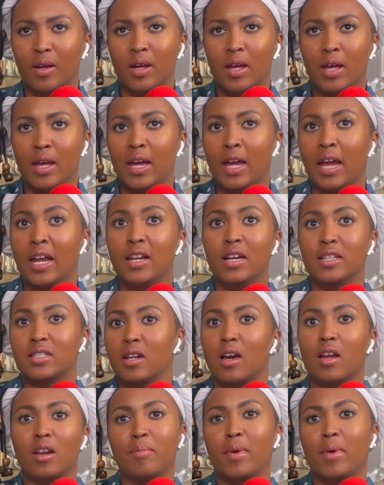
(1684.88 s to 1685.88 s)
he
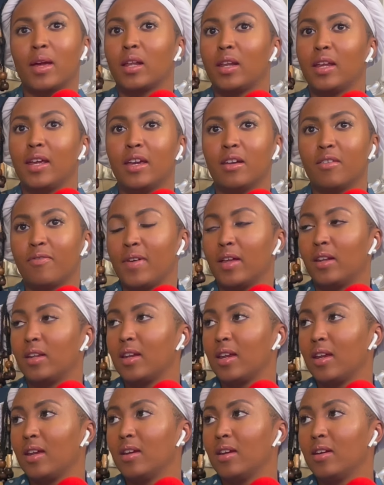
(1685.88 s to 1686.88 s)
doesn't automatically get a
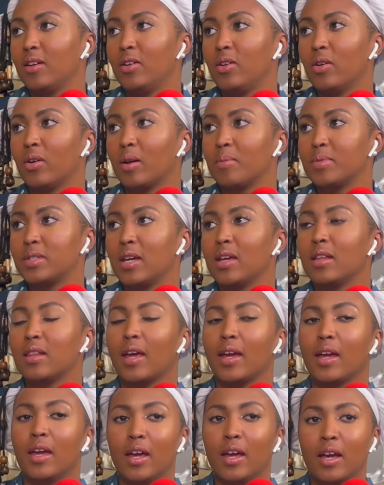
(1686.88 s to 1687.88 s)
felony. You know what I'm saying?
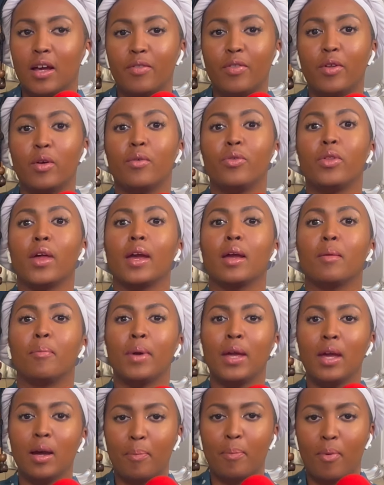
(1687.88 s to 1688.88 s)
Like
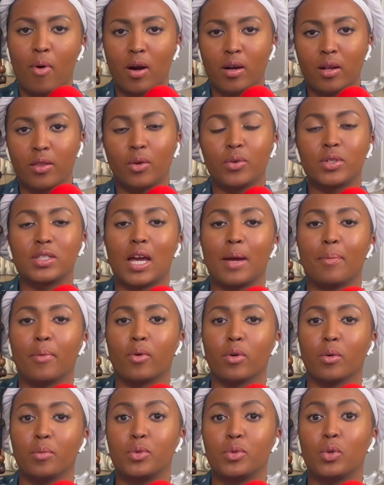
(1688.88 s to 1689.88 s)
be a part of those type
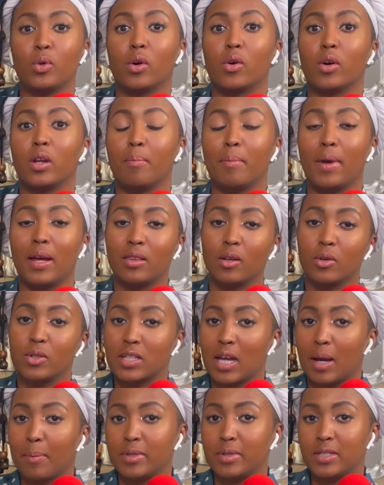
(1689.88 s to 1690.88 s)
of groups who are going to make those
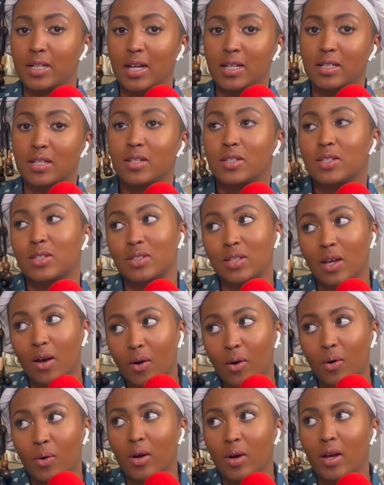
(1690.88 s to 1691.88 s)
type of changes,
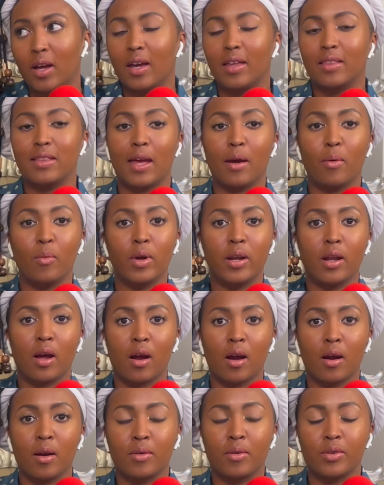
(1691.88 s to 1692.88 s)
so that when
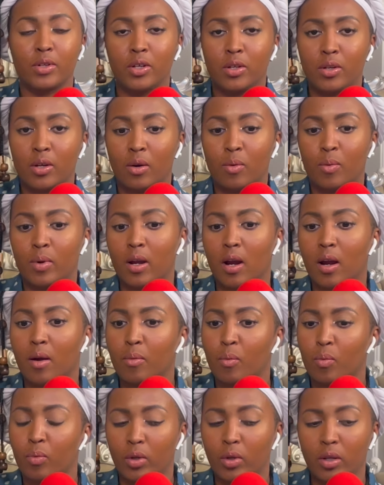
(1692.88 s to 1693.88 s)
our
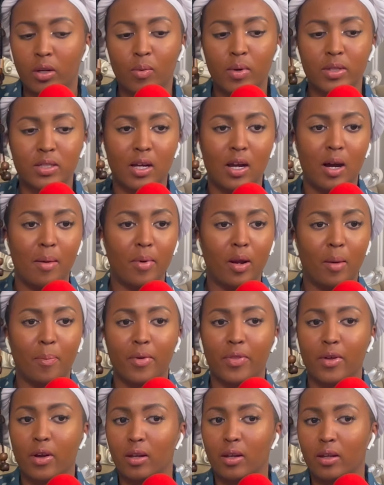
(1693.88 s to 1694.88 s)
little ones are coming up,
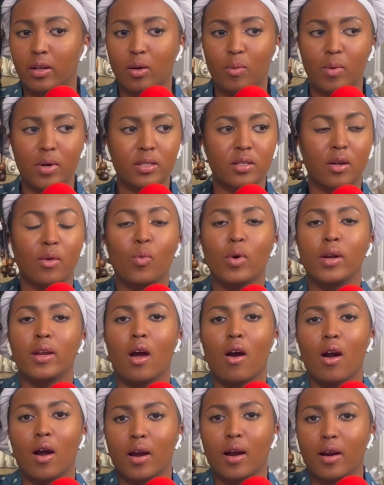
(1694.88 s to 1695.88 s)
or their little ones, or
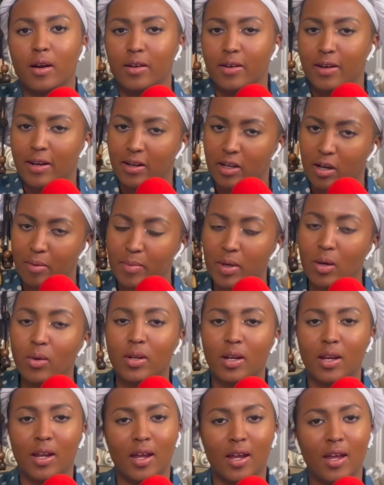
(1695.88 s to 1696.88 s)
when our
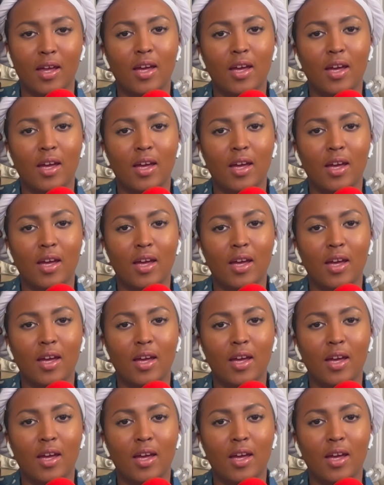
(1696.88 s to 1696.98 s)
community